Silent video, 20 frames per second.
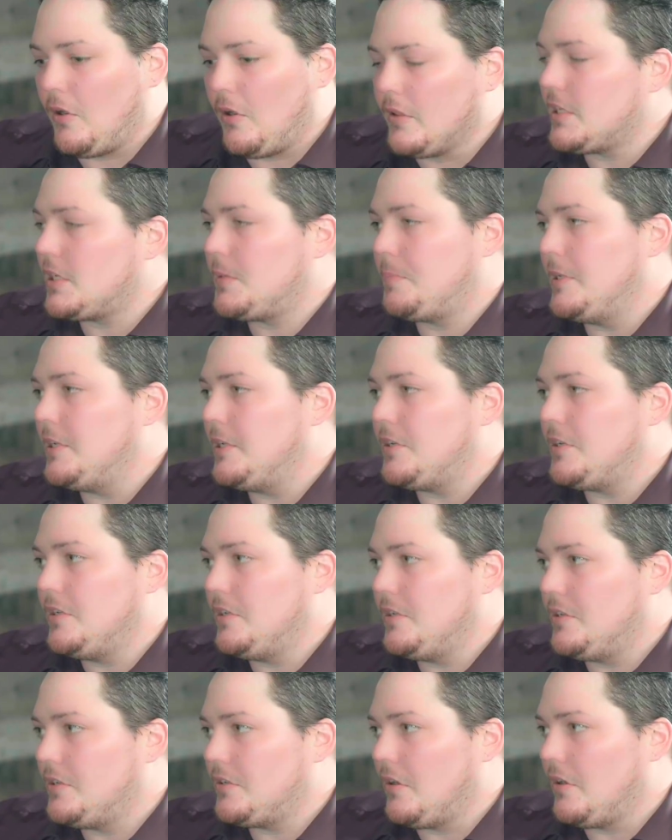all the
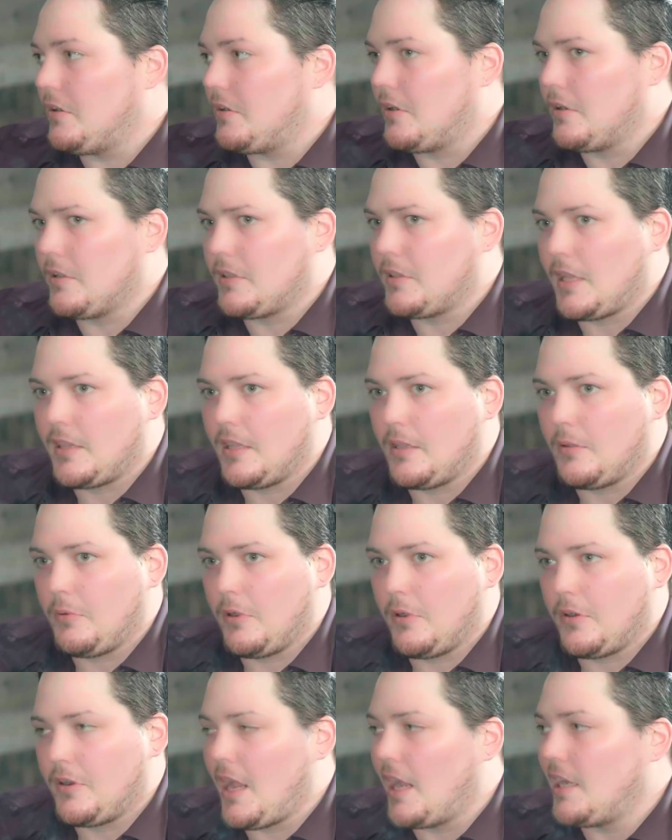species on Earth, I think
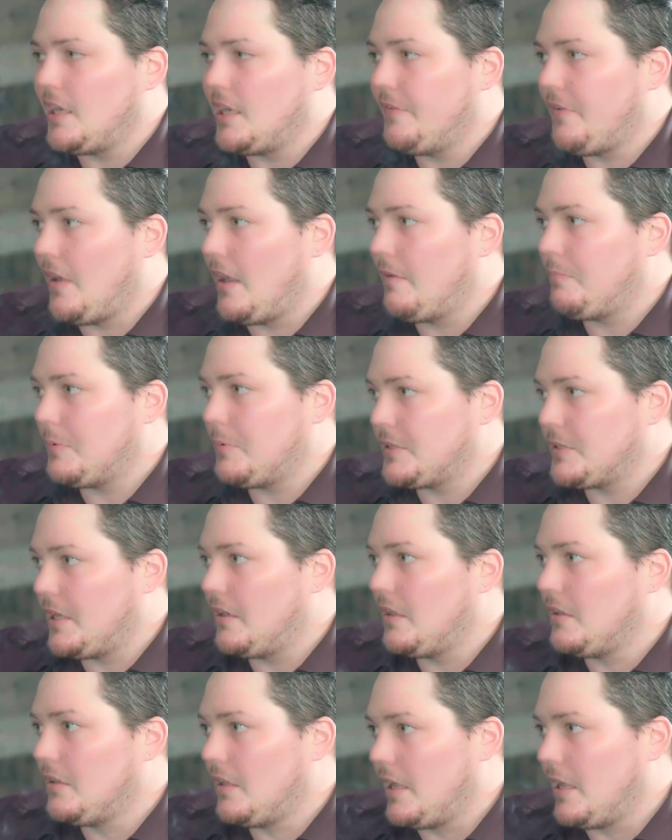we are
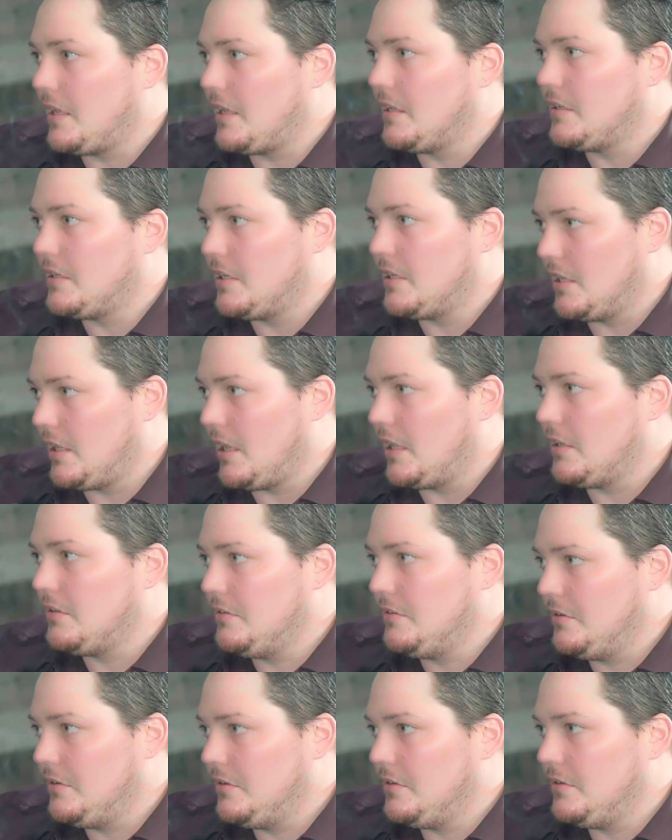95% alike in DNA
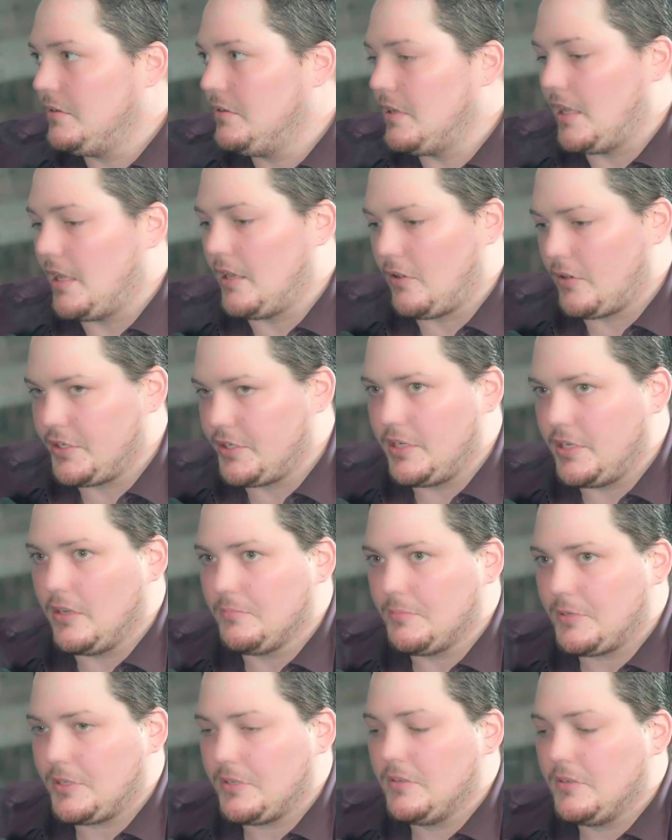and our
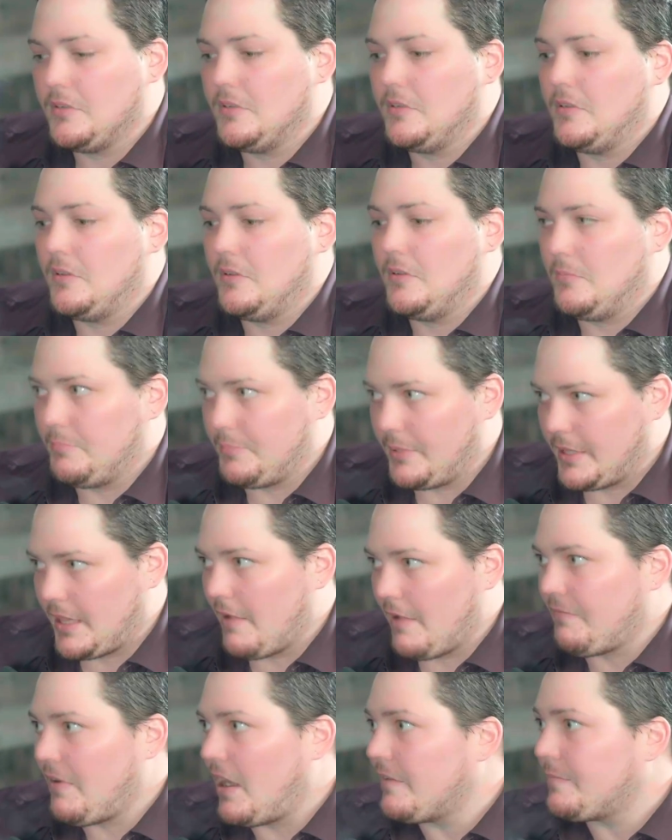genomes. But
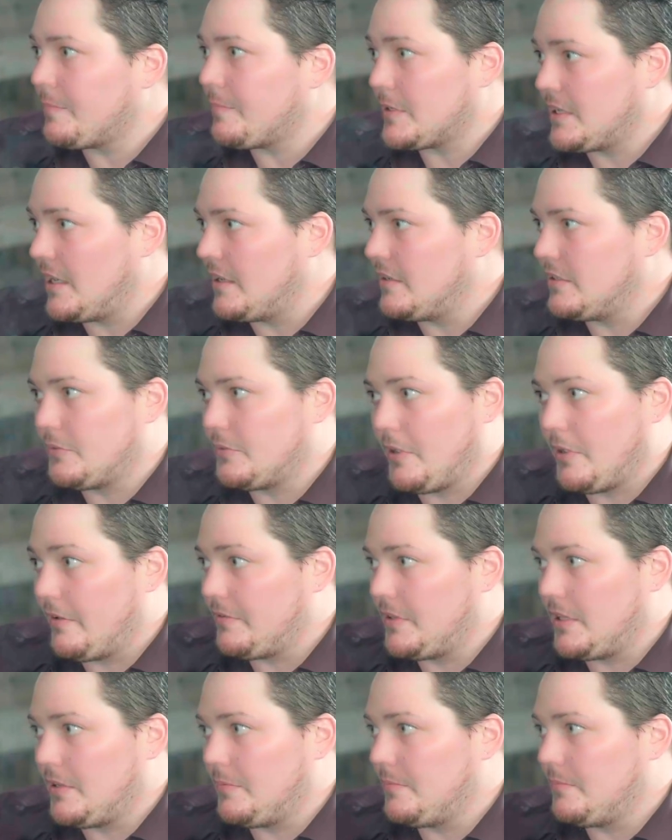that 5% is where
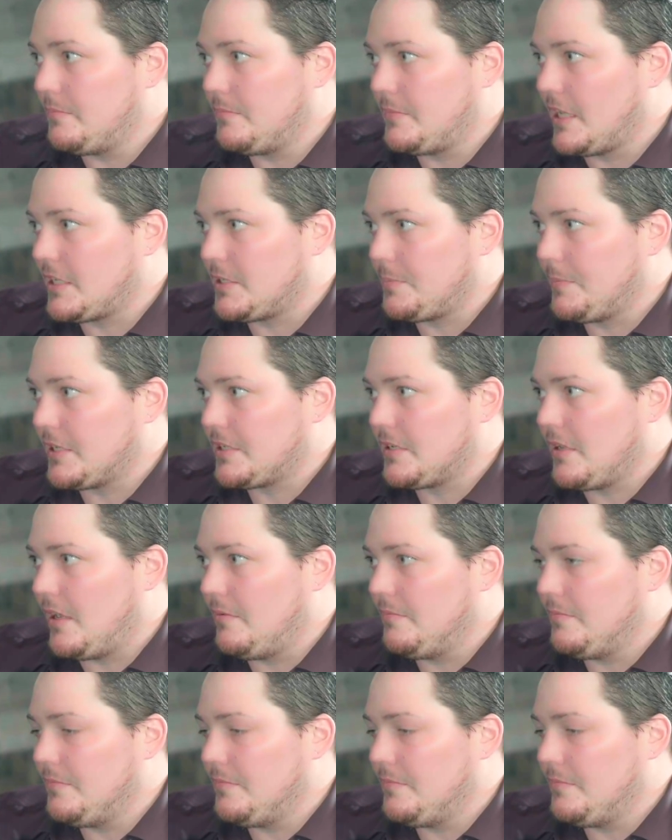everything gets mixed up.